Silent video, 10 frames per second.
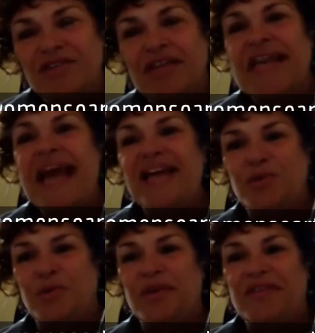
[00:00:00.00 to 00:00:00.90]

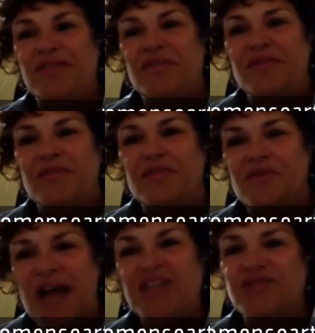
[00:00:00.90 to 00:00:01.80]
connect with
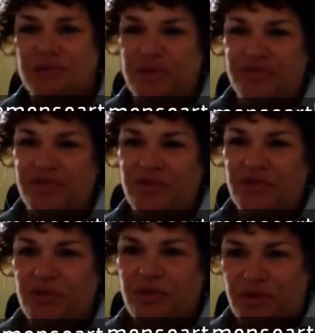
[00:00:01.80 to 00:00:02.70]
grassroots
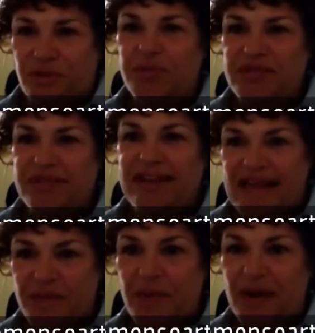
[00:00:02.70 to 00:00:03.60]
groups
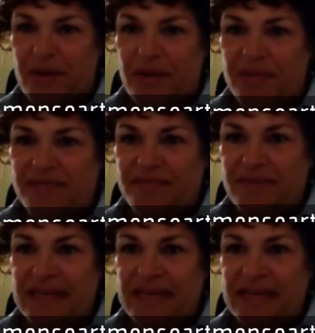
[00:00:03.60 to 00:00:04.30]
led by women